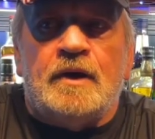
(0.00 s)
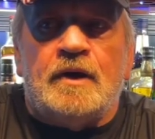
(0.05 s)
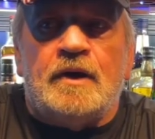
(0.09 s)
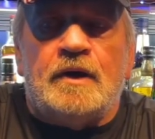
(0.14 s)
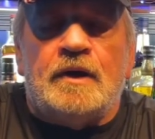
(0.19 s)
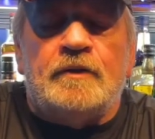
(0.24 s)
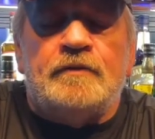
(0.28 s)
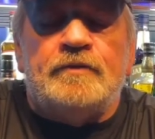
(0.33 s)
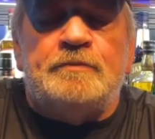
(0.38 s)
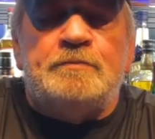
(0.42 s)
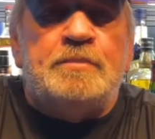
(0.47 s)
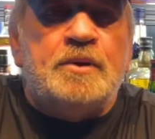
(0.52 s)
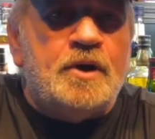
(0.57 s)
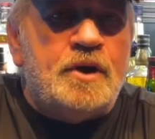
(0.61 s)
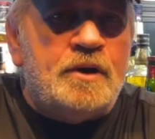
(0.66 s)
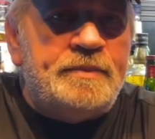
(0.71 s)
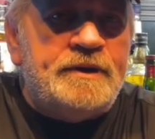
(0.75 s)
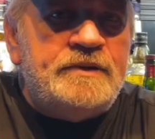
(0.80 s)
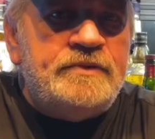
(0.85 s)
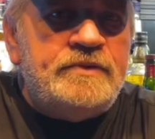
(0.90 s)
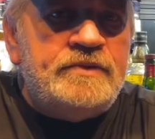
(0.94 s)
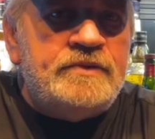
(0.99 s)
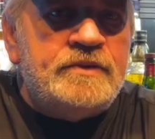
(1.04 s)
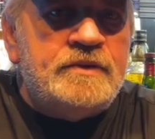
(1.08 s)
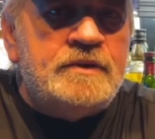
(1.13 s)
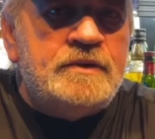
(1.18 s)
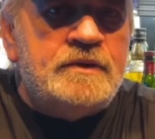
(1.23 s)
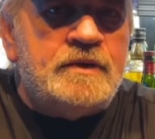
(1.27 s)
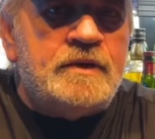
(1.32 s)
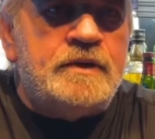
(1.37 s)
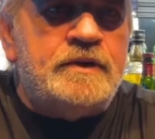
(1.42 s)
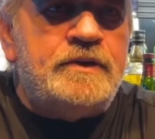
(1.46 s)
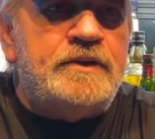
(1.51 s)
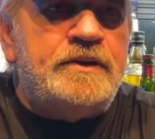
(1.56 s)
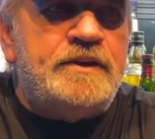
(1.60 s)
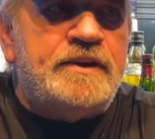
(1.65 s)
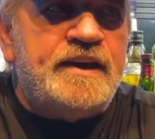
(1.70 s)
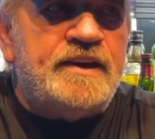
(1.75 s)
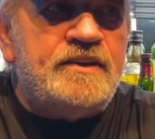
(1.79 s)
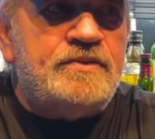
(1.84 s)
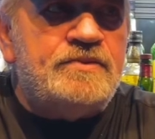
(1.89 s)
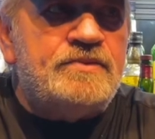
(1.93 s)
of bourbons, and
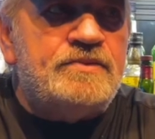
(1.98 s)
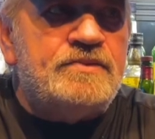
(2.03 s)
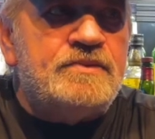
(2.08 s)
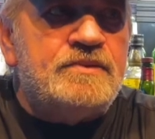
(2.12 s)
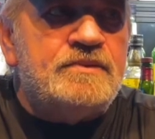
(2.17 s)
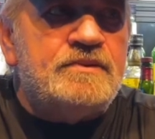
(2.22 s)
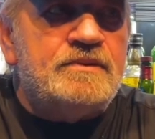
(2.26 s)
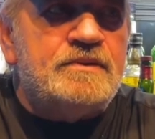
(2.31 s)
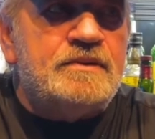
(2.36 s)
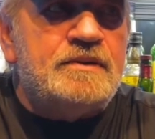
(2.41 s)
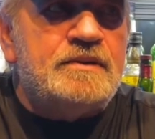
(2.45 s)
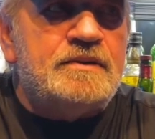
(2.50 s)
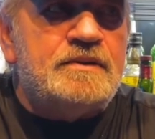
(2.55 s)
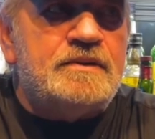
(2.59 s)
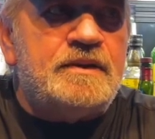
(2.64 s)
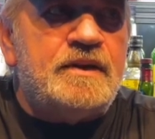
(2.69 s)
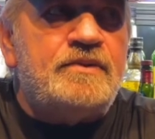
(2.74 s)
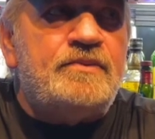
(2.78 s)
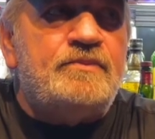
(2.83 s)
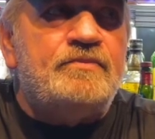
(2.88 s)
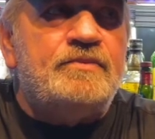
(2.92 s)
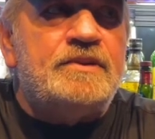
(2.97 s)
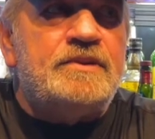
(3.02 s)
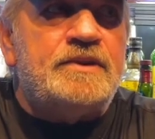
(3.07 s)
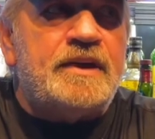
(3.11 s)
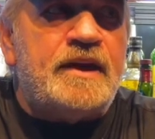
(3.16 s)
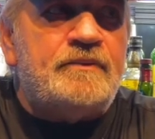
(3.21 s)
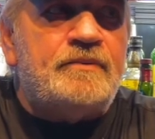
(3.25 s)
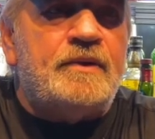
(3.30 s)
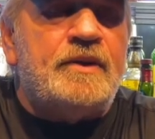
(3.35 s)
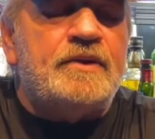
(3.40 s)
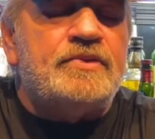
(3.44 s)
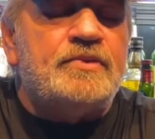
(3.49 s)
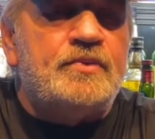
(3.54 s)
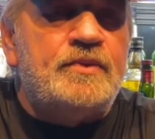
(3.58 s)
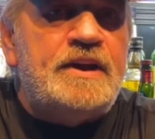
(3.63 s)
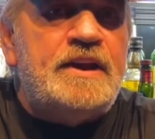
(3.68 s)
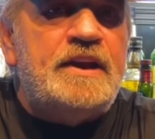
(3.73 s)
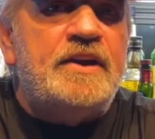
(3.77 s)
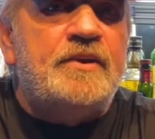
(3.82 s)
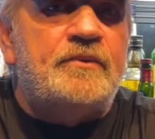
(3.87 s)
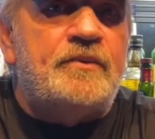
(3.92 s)
this this that was
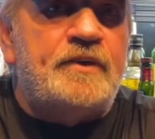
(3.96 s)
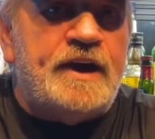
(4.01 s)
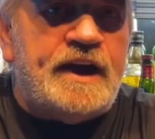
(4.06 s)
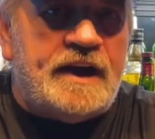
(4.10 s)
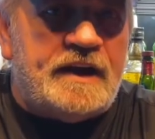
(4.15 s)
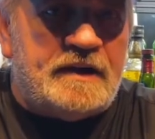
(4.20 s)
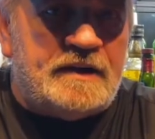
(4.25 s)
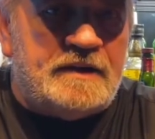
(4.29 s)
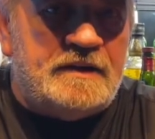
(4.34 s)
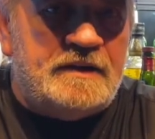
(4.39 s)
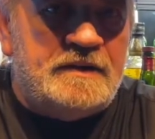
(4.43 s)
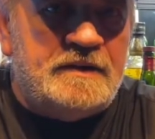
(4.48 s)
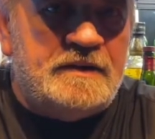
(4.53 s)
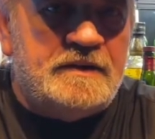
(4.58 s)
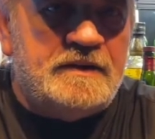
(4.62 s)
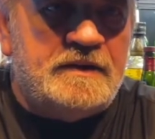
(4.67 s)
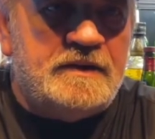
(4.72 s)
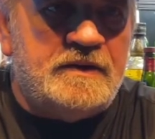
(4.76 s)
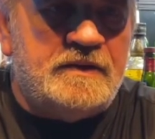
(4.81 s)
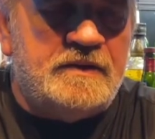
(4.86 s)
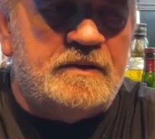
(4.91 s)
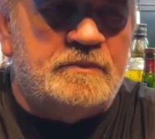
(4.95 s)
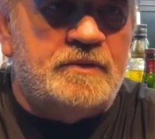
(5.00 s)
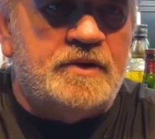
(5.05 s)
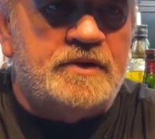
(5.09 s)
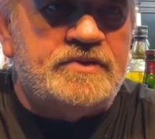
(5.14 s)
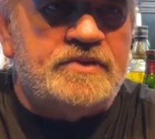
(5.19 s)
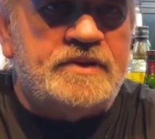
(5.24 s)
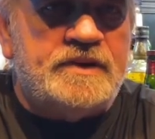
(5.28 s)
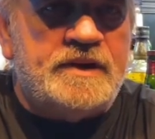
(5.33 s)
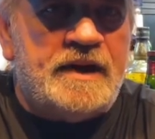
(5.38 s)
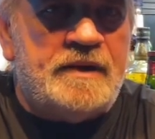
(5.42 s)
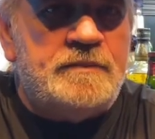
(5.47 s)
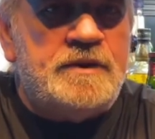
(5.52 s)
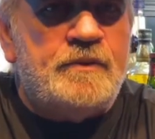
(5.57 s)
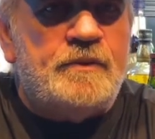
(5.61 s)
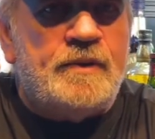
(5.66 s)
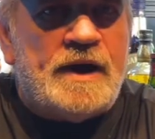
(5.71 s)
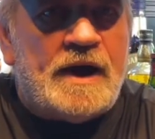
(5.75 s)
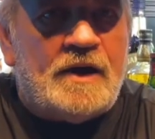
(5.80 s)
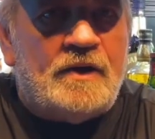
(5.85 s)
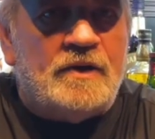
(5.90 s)
really rare. You know, most of the time they
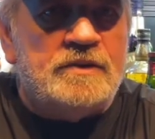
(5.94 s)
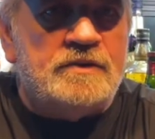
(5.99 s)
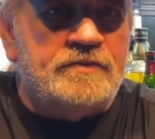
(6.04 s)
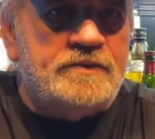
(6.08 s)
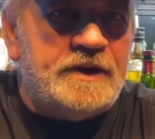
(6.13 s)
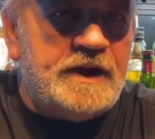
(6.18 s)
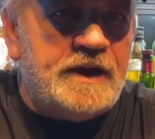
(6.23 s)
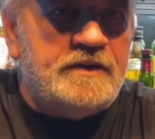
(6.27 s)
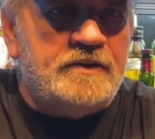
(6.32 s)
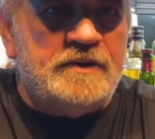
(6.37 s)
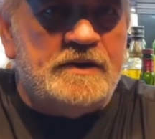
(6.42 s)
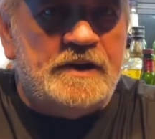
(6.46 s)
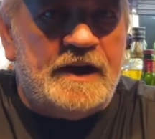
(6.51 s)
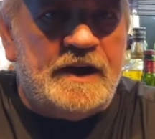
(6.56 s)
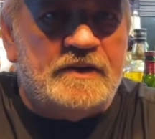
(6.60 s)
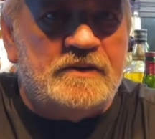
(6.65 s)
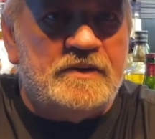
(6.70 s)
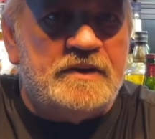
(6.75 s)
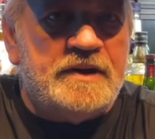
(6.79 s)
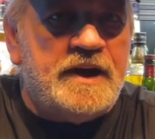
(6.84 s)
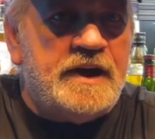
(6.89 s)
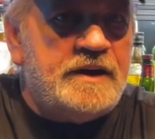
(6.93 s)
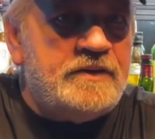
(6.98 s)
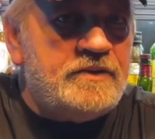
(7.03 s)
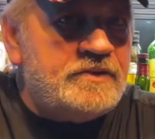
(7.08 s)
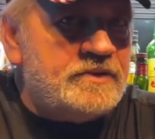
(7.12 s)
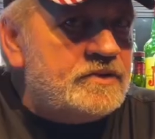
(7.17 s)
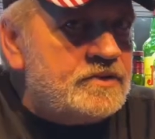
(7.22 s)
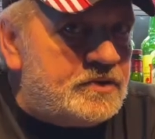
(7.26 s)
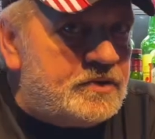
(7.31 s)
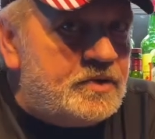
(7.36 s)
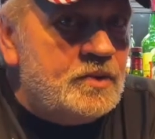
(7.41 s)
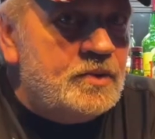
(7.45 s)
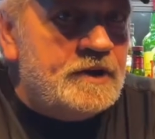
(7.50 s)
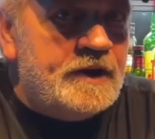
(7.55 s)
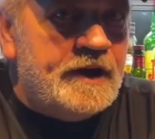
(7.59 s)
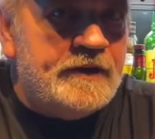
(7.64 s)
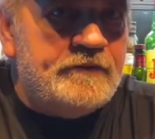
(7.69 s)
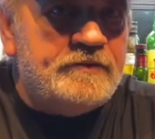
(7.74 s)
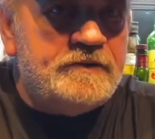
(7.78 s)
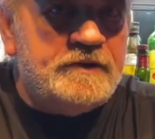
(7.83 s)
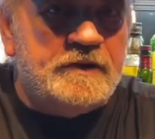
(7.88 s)
were out of that and that, and they had two
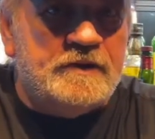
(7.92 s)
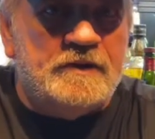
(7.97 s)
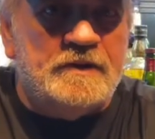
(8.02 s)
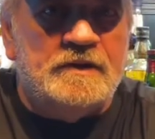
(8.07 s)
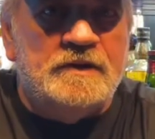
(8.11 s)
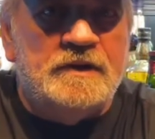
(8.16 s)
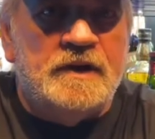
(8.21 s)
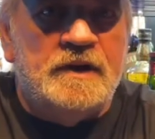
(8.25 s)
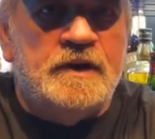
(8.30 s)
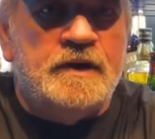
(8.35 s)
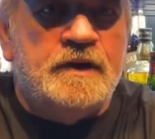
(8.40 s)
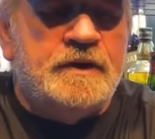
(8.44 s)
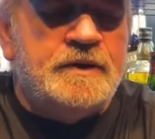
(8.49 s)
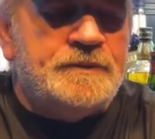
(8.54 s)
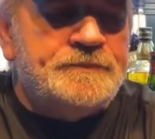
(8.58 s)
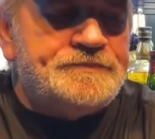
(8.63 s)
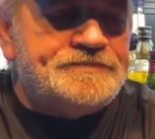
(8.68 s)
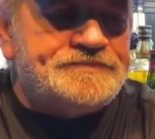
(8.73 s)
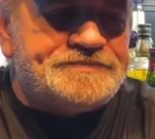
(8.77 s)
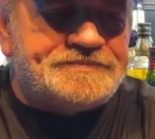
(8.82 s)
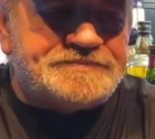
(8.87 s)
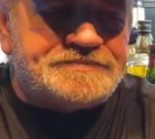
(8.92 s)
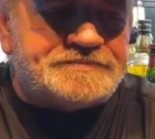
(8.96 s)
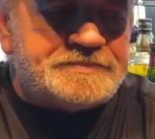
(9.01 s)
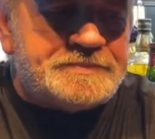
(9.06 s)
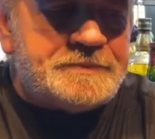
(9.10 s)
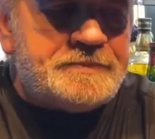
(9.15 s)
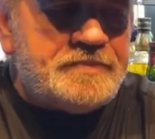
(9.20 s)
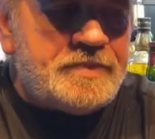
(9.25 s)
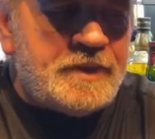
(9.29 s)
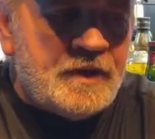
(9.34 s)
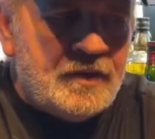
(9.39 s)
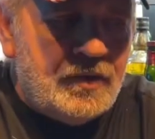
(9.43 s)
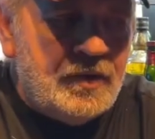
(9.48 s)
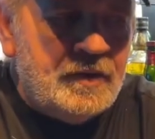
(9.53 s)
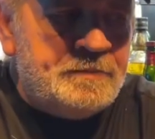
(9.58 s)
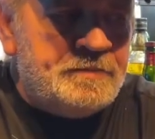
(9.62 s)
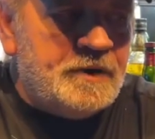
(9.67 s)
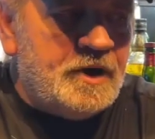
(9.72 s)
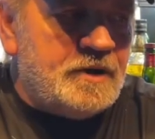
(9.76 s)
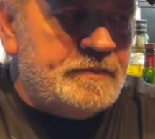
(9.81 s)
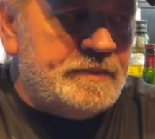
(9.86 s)
left. You know,
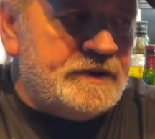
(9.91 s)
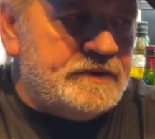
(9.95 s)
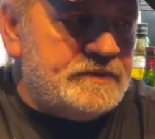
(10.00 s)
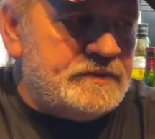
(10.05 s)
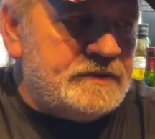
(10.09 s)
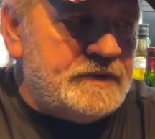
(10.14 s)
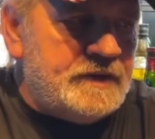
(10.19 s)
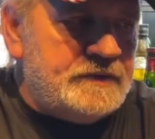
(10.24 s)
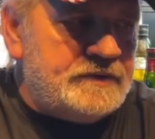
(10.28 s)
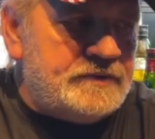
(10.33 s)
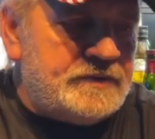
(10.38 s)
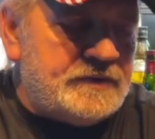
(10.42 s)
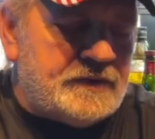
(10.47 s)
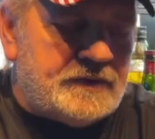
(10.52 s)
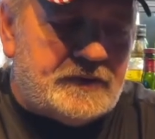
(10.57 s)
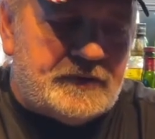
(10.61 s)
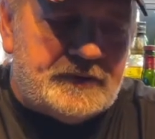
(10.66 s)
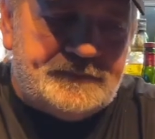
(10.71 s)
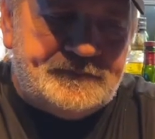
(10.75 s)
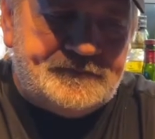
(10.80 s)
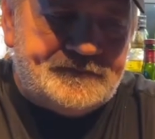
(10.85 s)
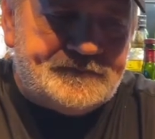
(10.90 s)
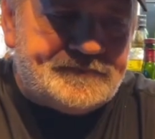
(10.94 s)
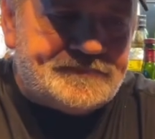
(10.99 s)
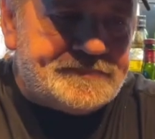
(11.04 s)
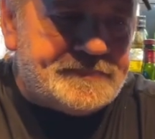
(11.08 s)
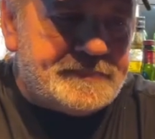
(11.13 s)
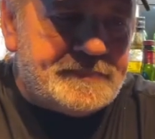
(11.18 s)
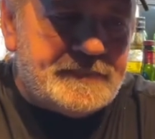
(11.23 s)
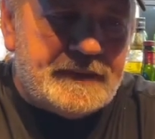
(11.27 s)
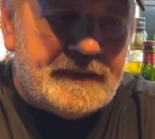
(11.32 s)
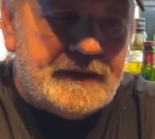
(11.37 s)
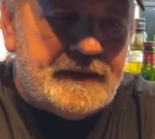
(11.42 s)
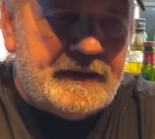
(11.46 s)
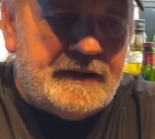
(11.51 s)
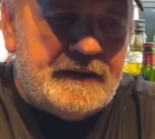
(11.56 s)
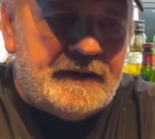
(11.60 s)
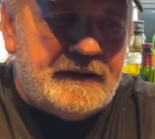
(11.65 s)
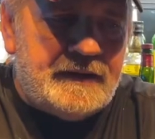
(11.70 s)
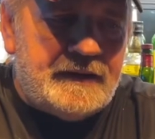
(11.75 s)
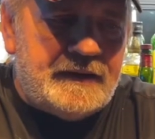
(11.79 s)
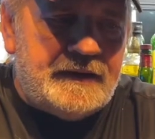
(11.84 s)
good bourbons. So
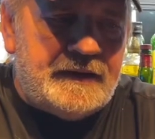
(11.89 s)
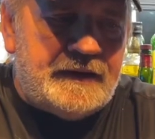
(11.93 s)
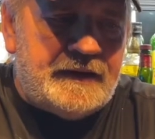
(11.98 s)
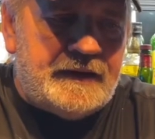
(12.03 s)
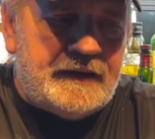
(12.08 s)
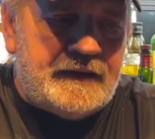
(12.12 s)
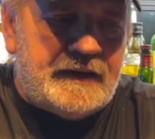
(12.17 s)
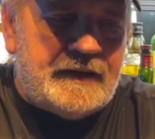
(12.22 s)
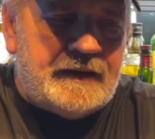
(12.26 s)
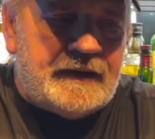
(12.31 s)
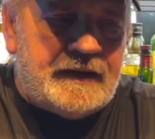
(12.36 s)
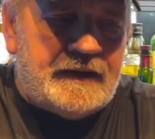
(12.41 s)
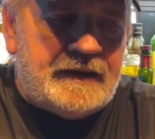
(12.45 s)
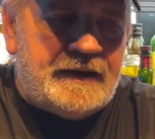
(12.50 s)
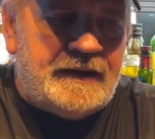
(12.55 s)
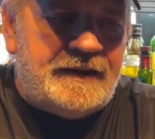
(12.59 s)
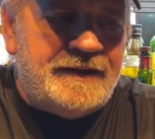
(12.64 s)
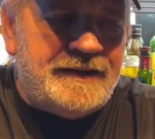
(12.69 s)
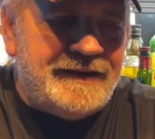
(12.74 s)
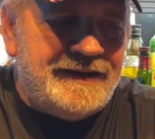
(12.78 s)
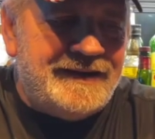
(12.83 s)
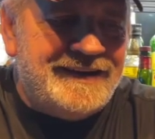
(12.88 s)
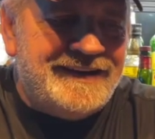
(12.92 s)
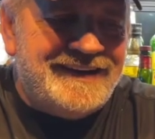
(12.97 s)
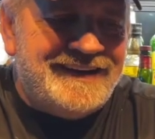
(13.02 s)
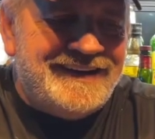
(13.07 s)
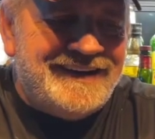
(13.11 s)
I, I,